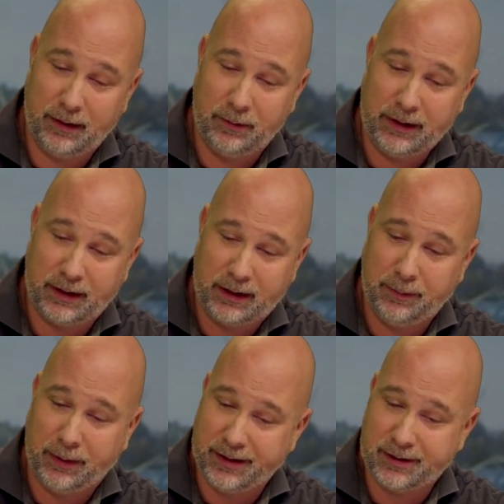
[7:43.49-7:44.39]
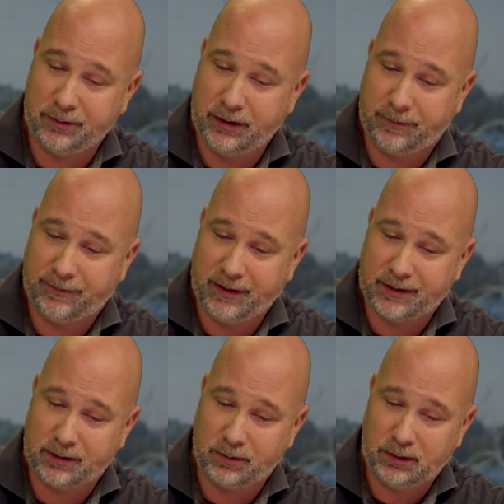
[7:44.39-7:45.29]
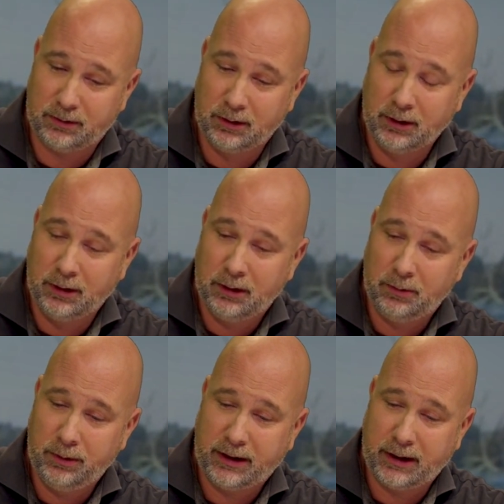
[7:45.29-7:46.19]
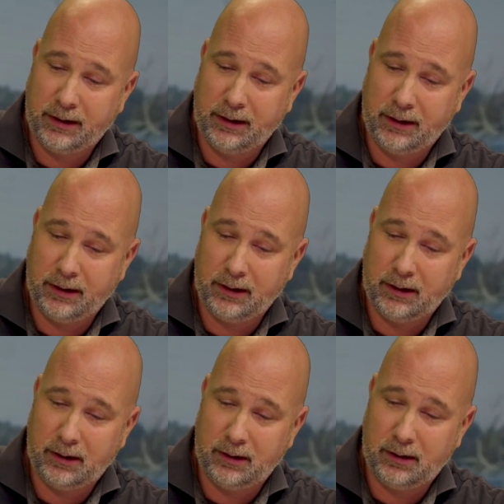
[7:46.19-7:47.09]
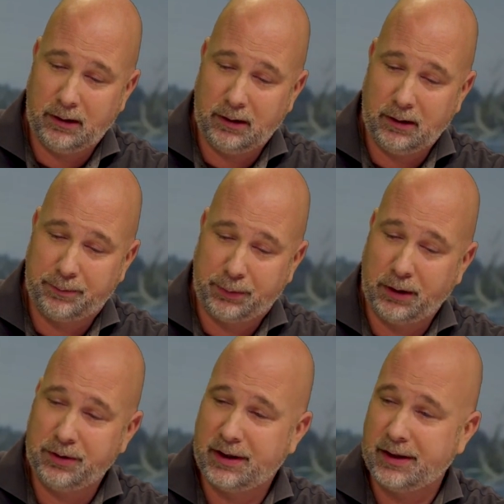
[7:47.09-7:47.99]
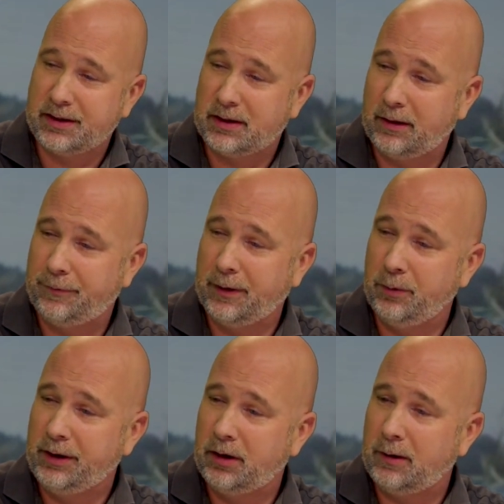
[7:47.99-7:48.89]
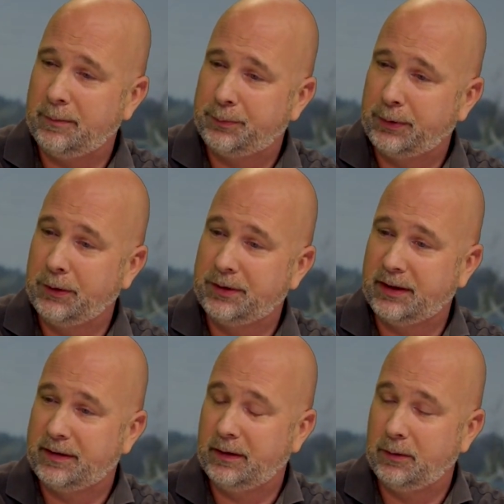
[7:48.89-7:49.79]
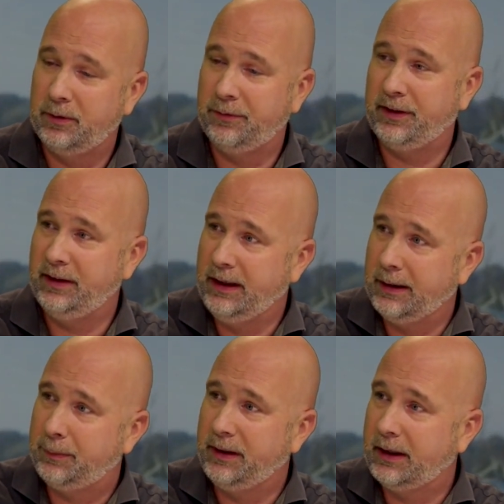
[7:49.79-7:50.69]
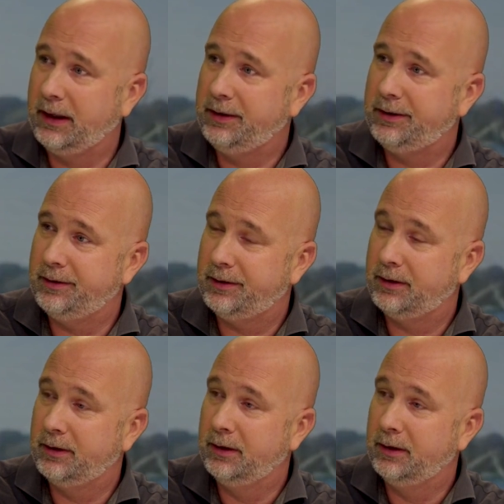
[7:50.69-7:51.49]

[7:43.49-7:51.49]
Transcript: We can keep history of things as well. We can process stuff that we can't process within the applications.